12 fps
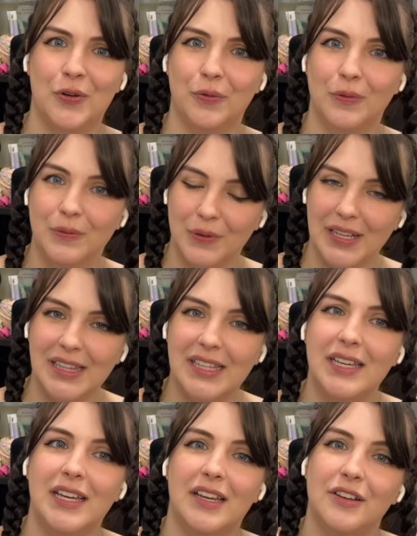
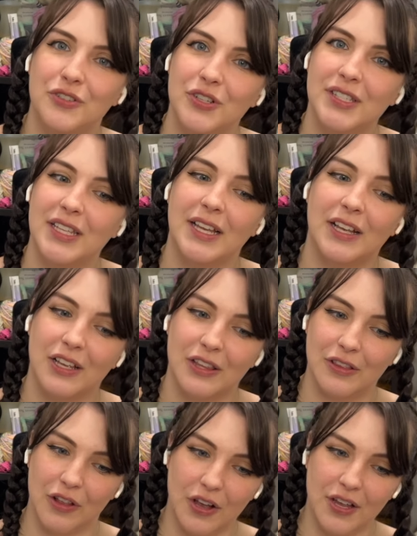really interesting
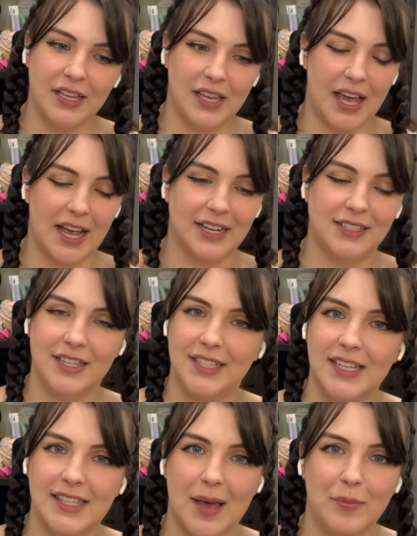look. And this
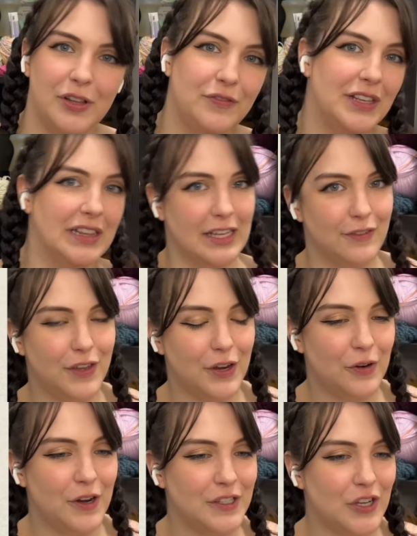example of the leaf
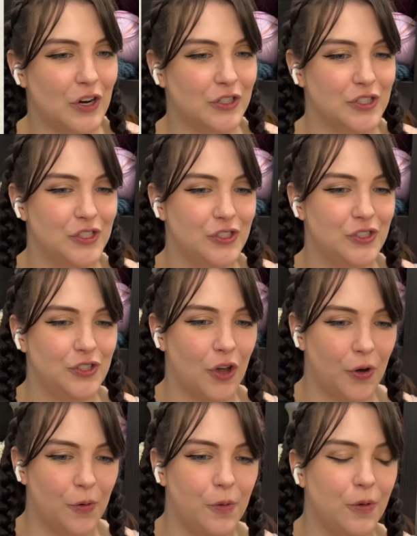earrings are just
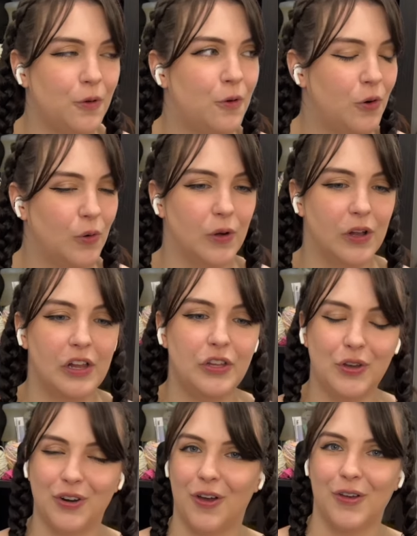so cool. You
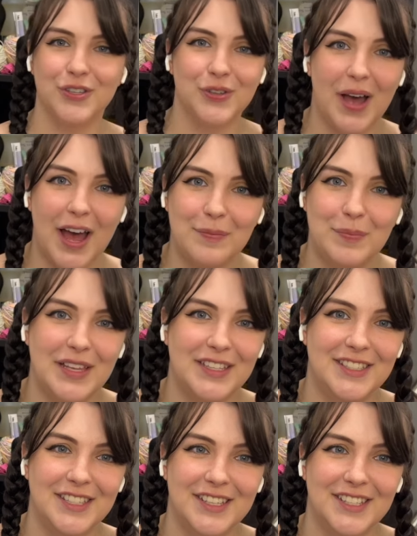can also add beads
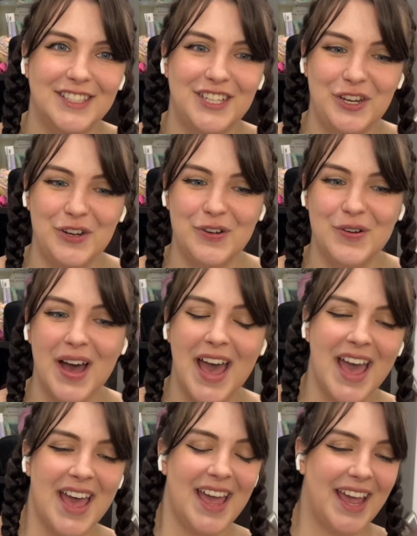to this too,
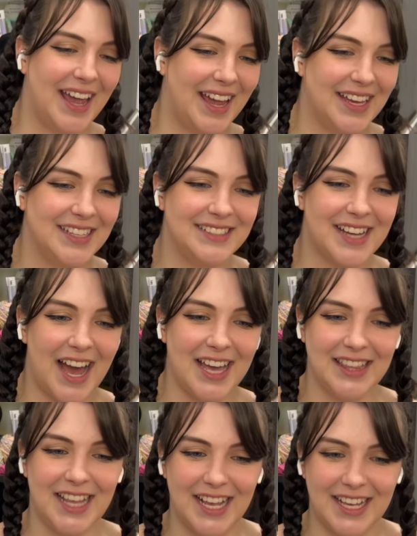and I
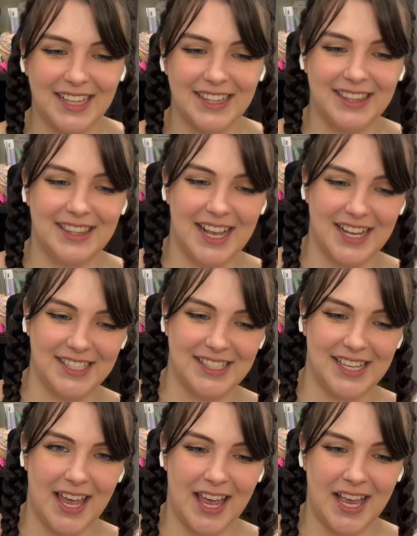think
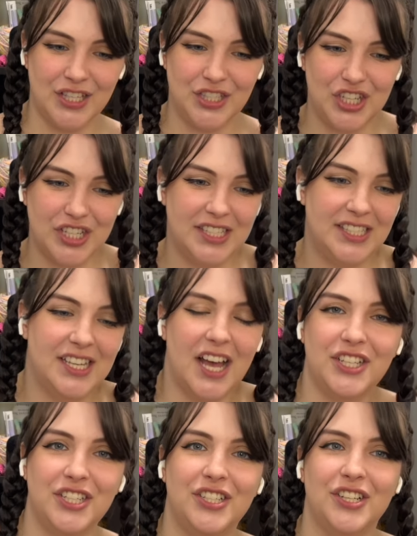this is just
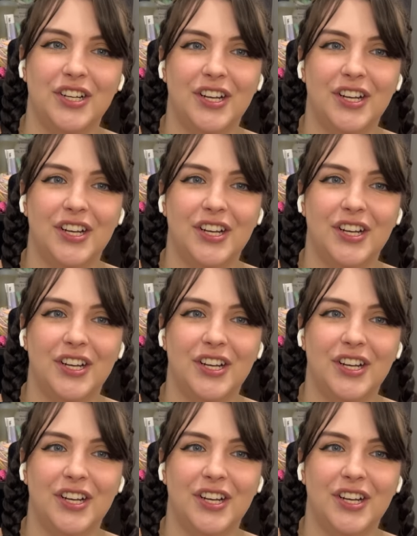such